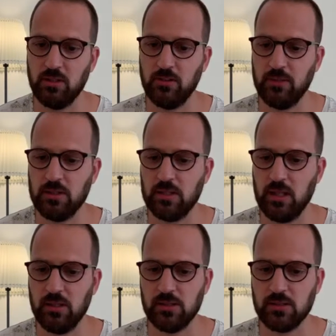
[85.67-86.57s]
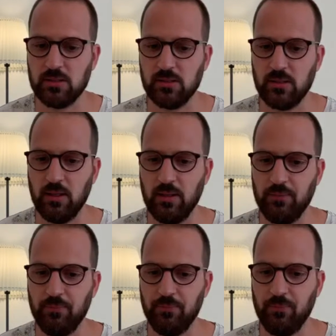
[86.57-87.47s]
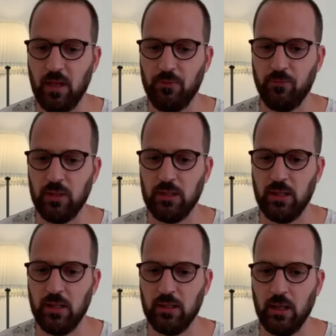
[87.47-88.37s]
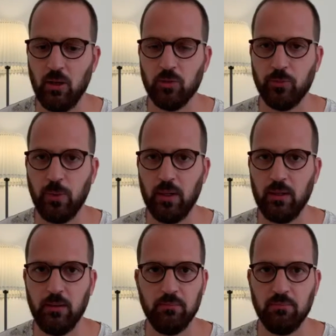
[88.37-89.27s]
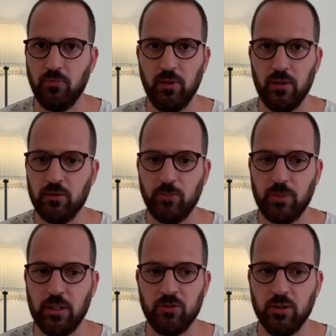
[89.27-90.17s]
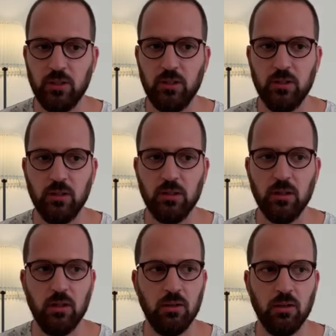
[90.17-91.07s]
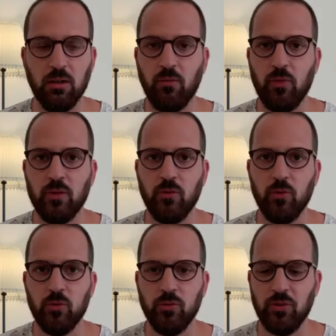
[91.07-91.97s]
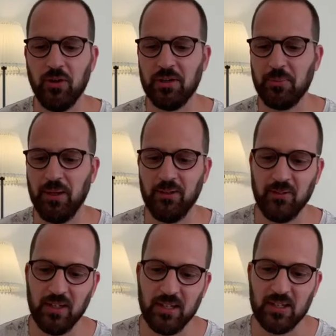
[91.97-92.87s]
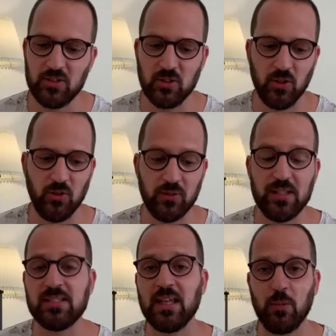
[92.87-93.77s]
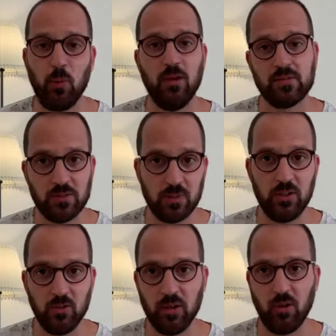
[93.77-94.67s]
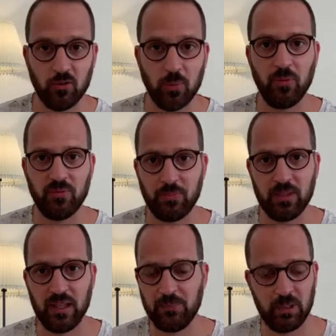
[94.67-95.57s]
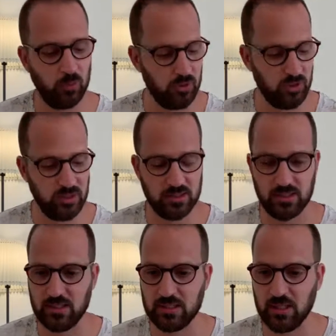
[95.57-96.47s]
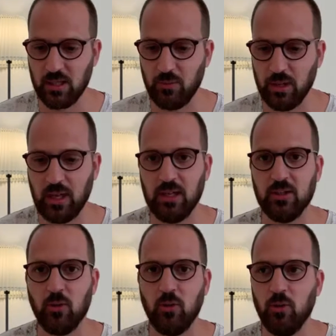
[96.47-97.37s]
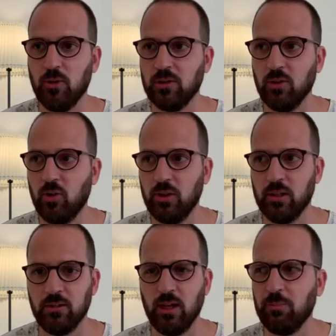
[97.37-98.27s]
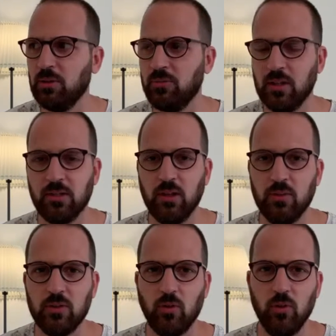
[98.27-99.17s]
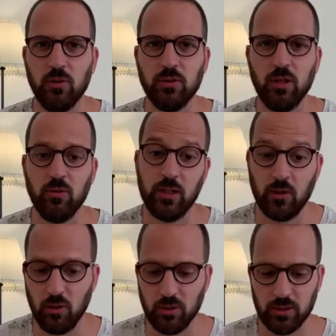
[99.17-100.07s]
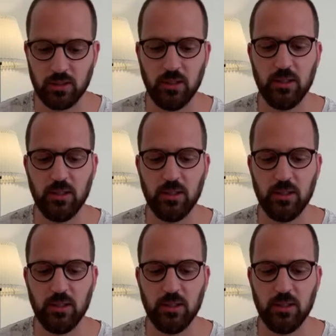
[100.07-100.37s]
these days, every day that goes by, there's potentially a lot of things to talk about. So this time we have something new on top of the pandemic, which is this hurricane called Lair. I believe that's how it's called, how they called it,